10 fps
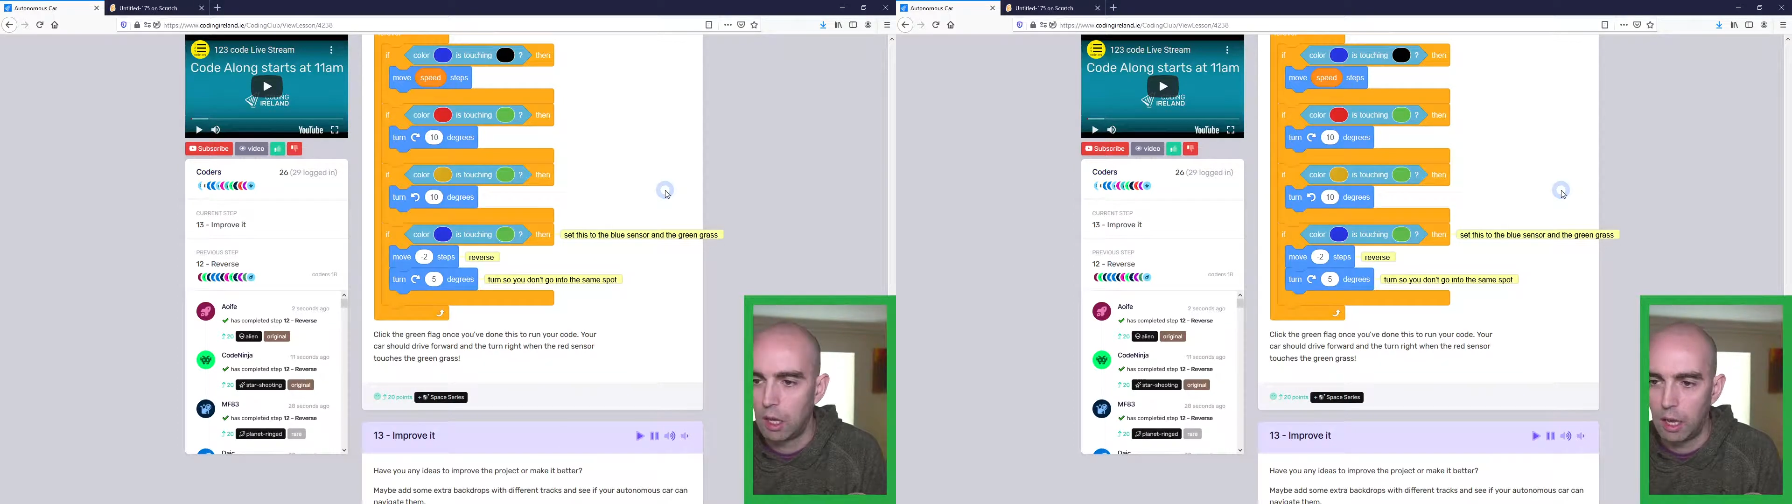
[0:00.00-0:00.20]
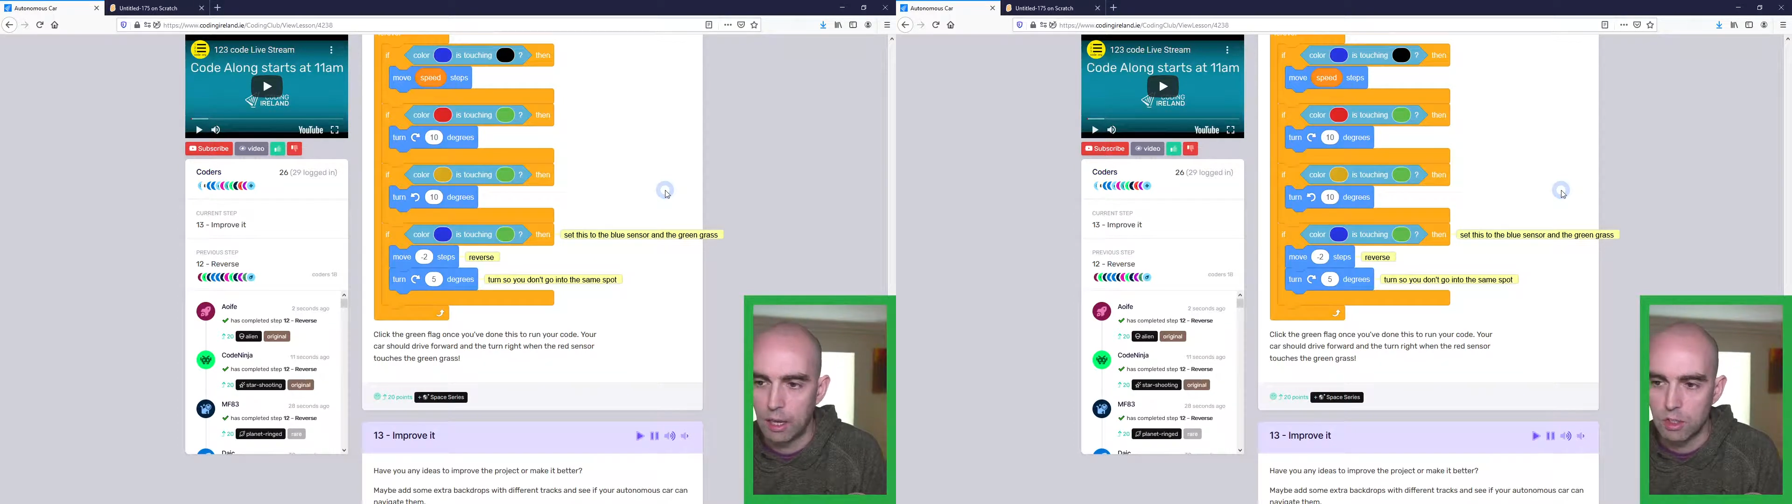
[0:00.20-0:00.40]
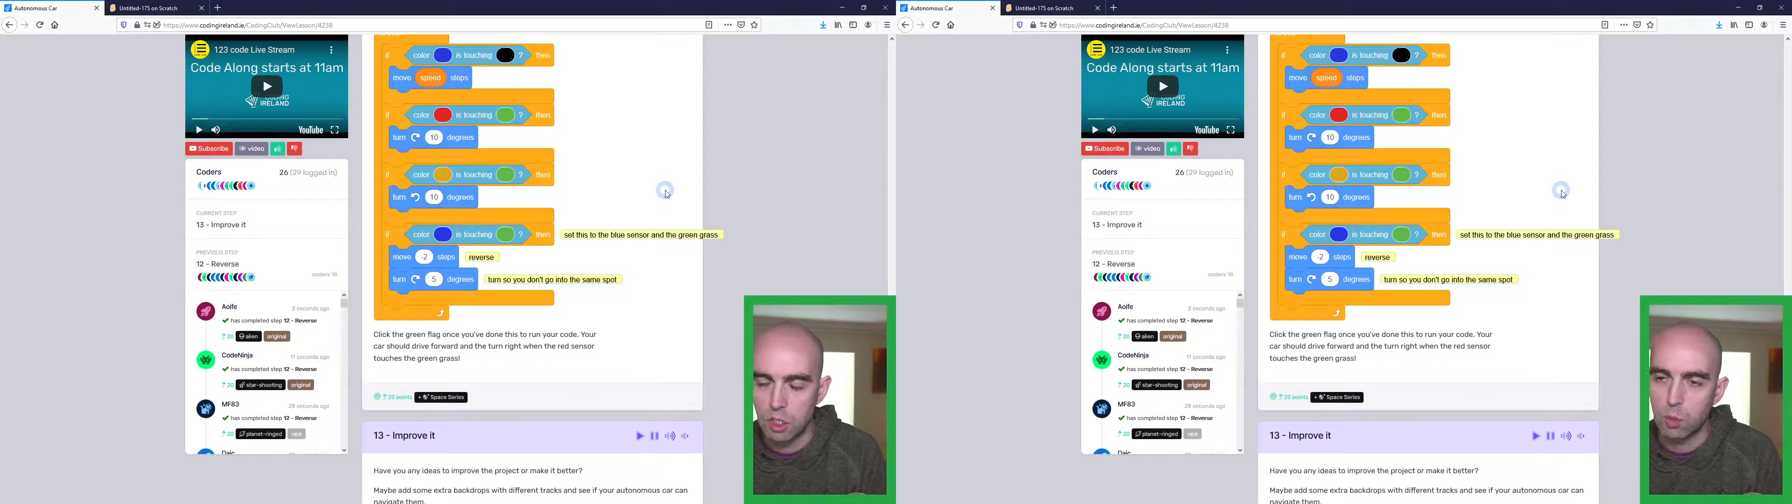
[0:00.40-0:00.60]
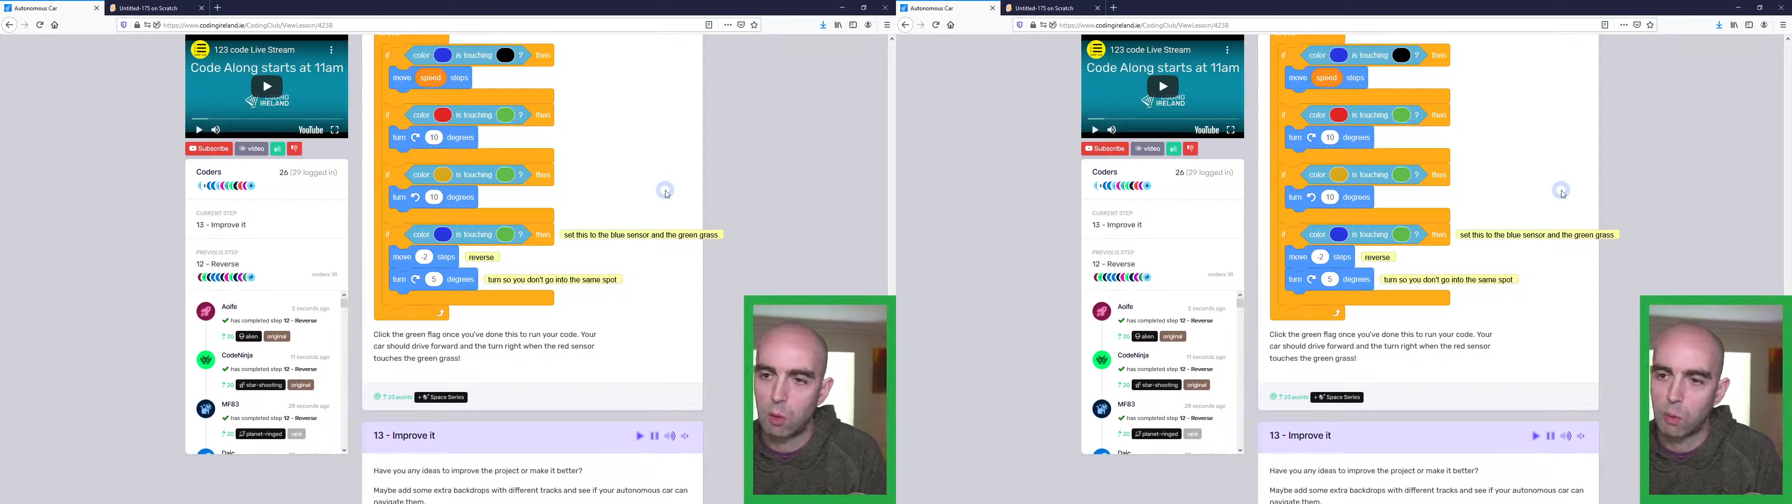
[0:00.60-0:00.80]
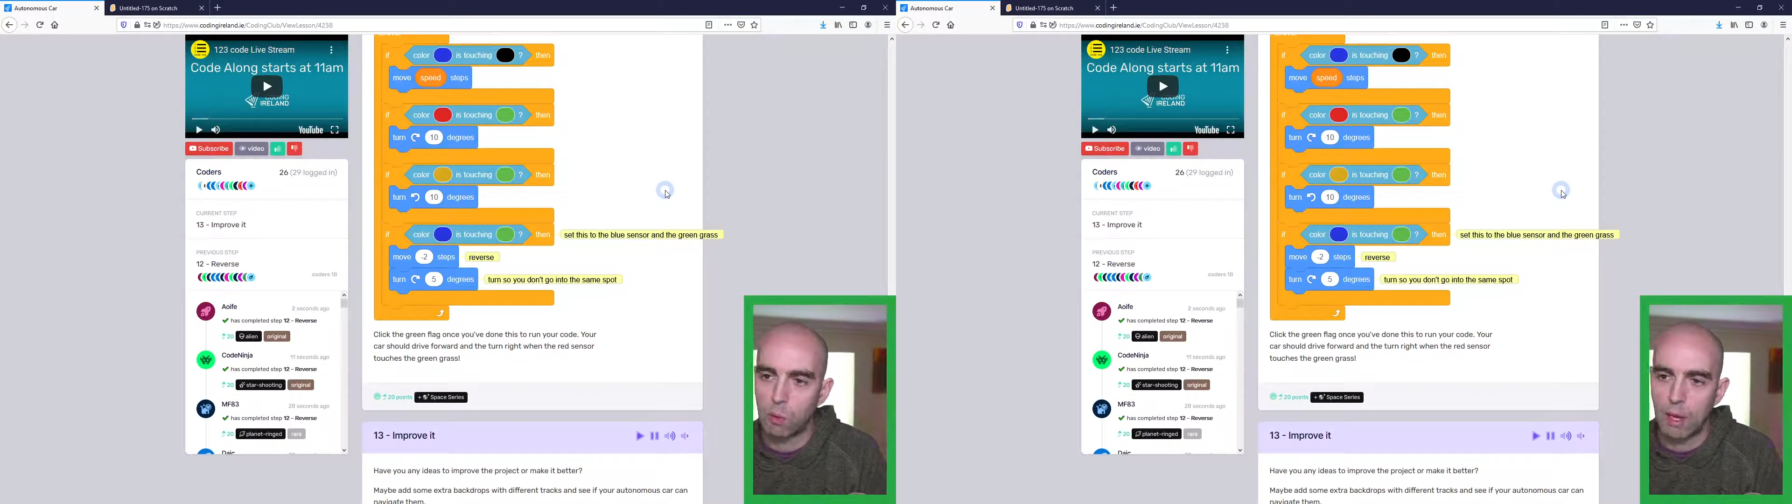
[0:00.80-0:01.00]
Just while
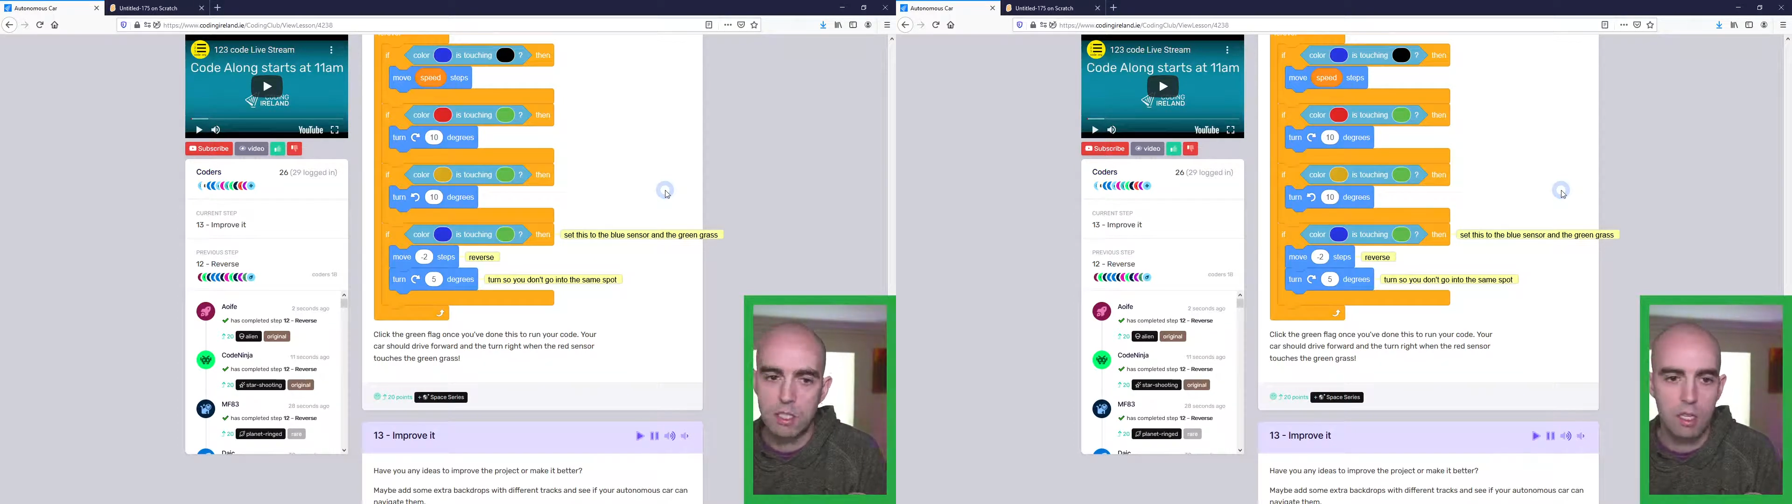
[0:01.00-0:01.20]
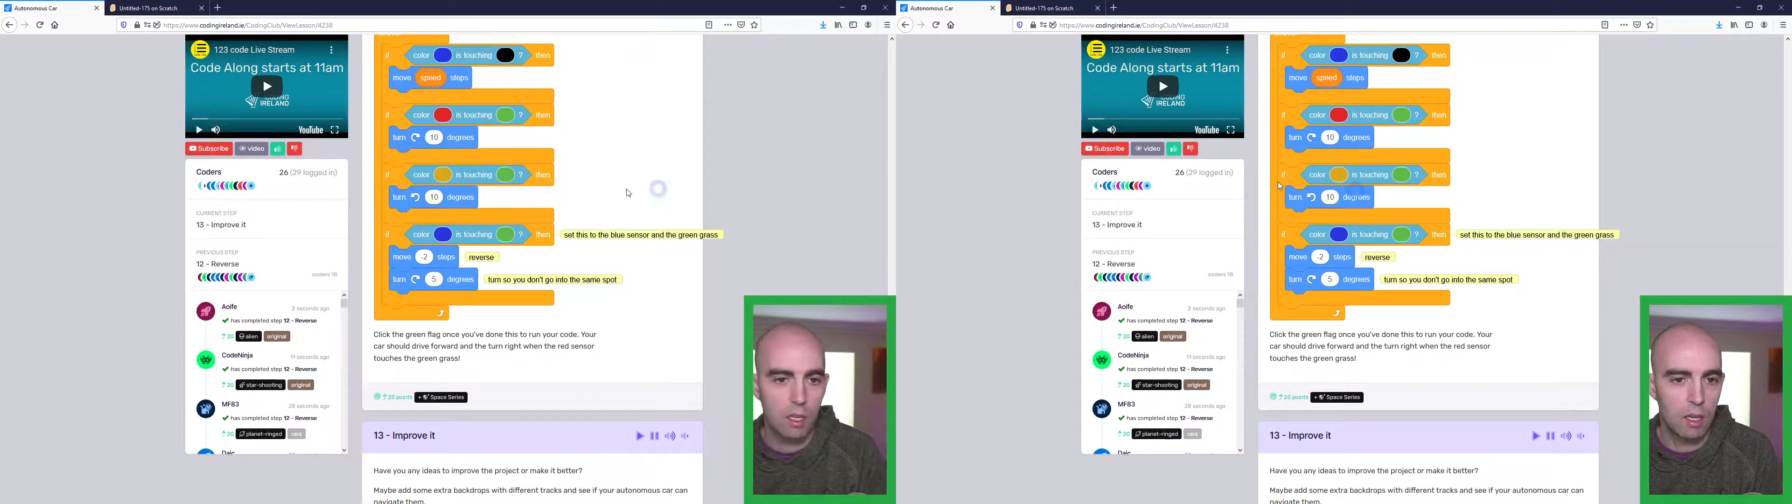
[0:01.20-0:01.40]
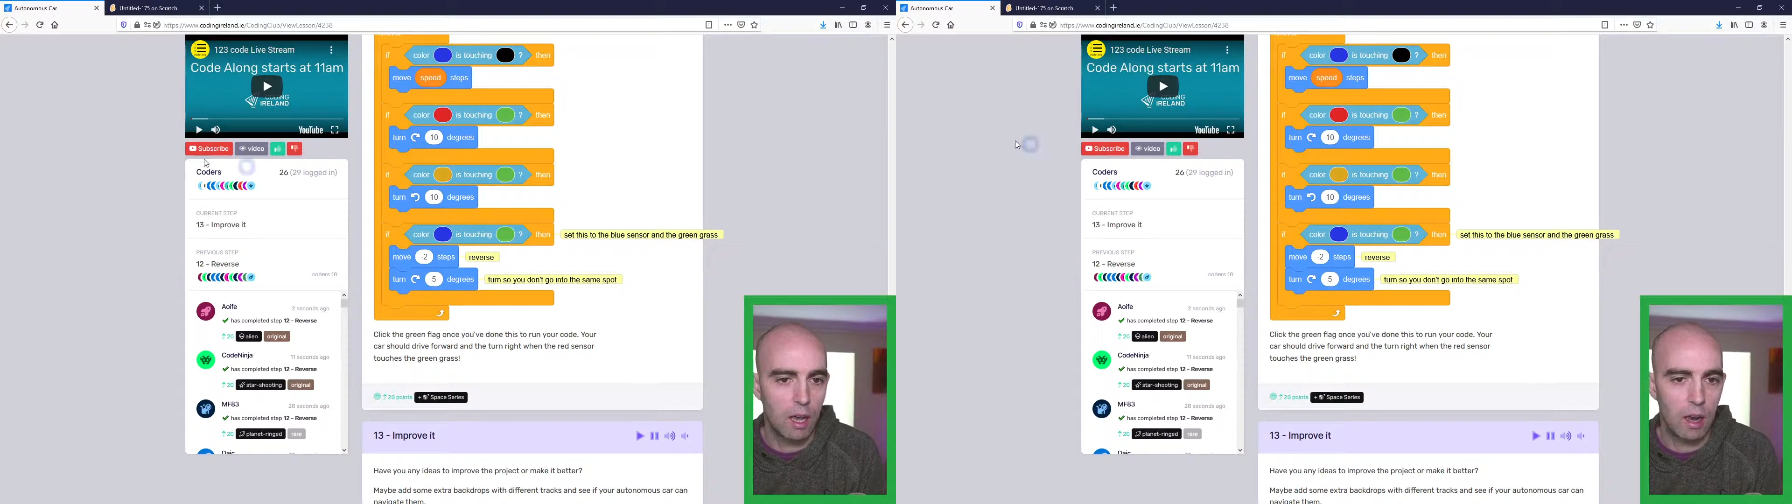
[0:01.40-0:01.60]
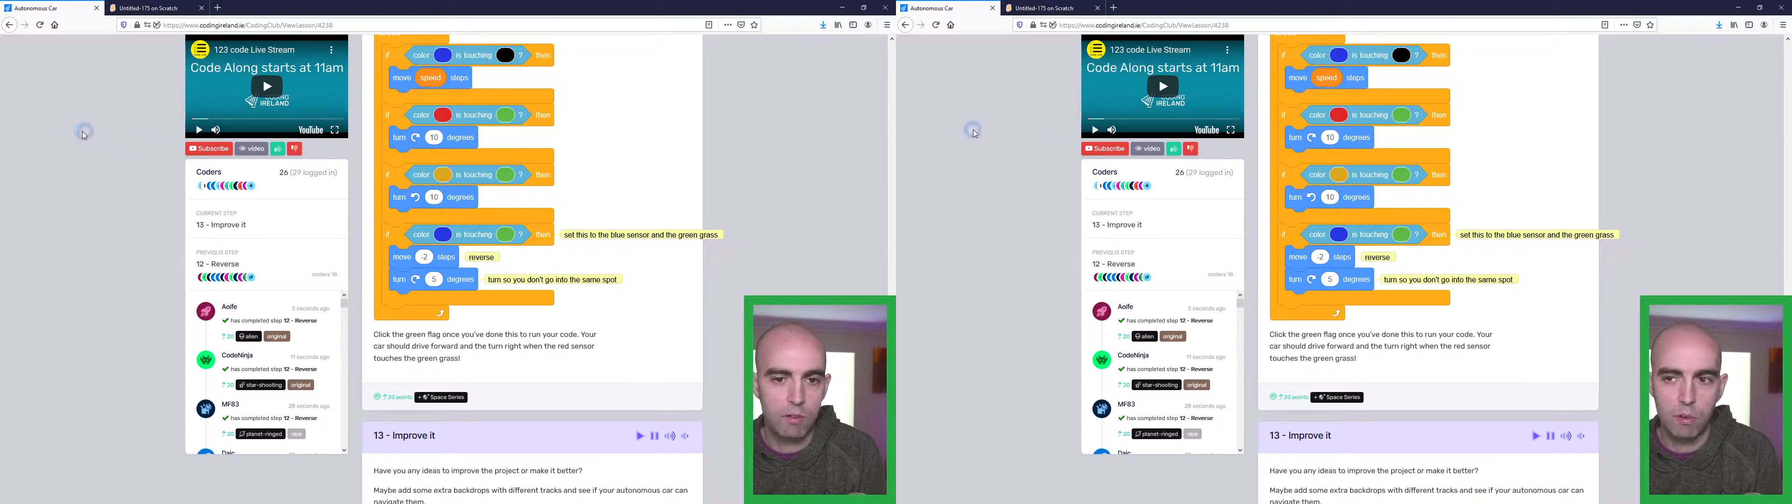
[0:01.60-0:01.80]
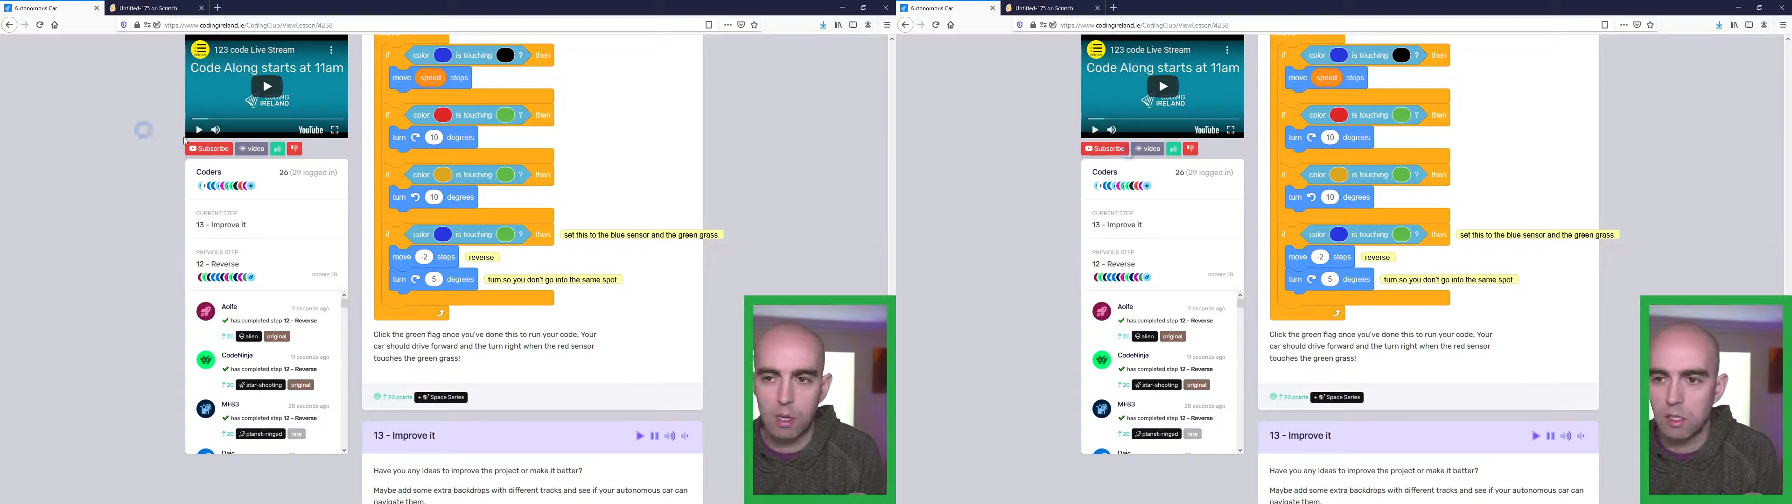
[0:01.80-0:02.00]
we're waiting, I'll let
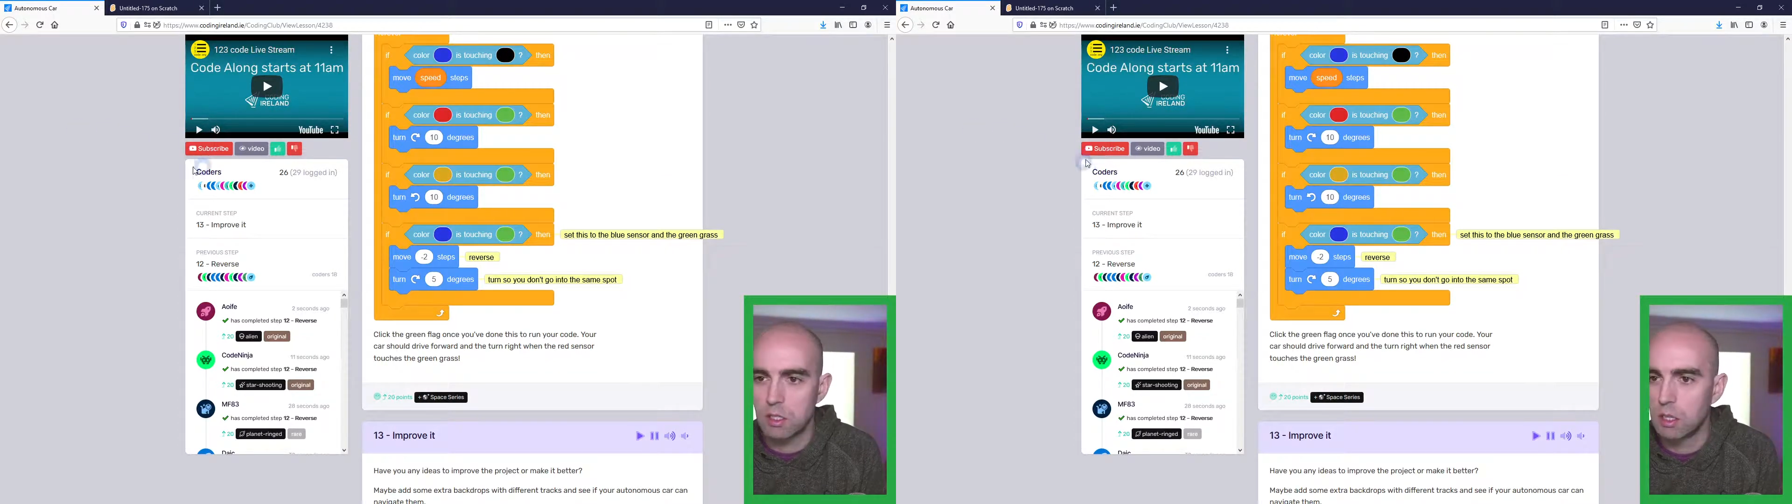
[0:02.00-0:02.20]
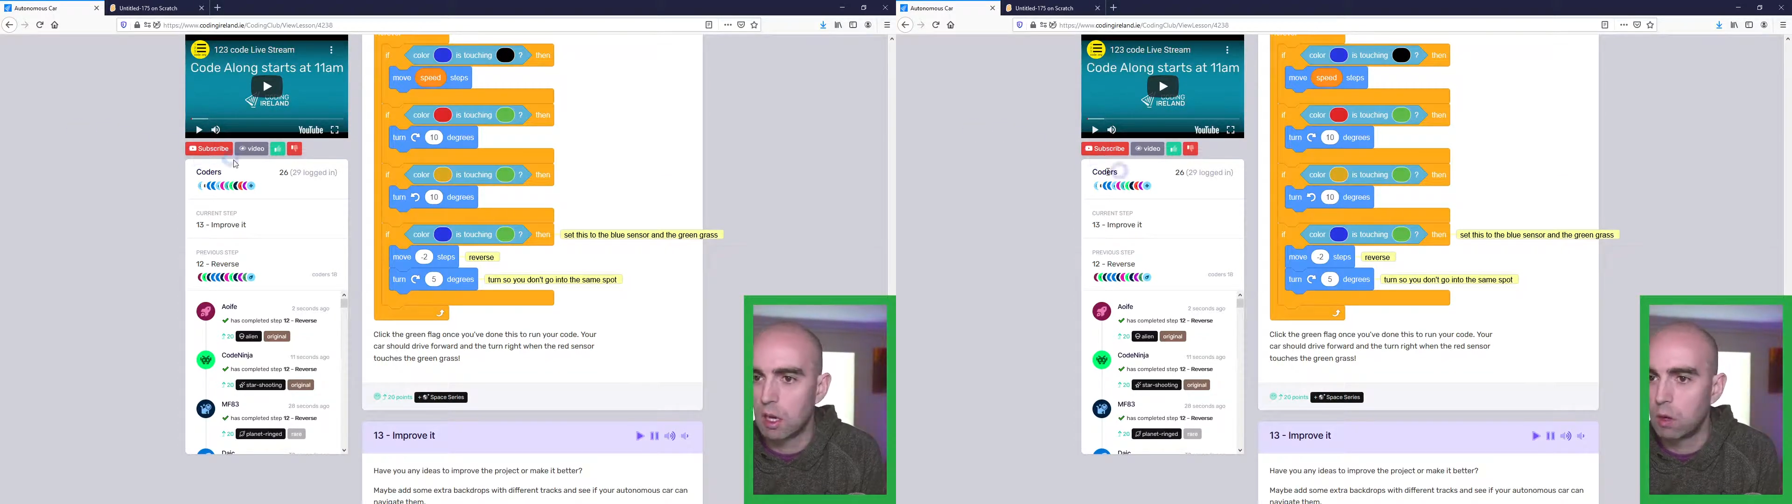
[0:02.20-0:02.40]
everyone else know